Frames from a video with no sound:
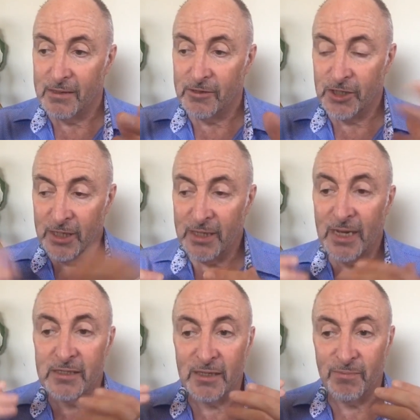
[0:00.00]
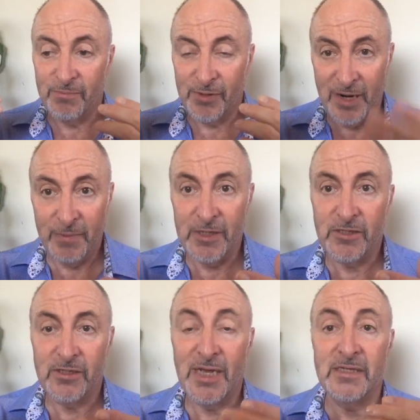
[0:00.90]
Cheating as a
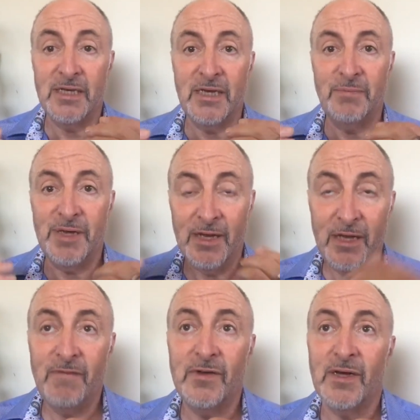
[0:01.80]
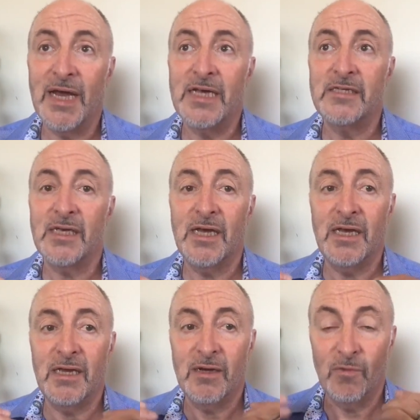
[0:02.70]
premise, as a behavior, as
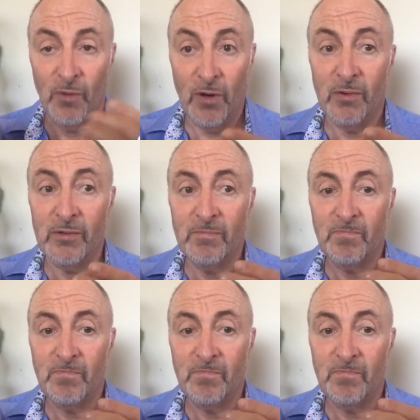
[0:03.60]
a role,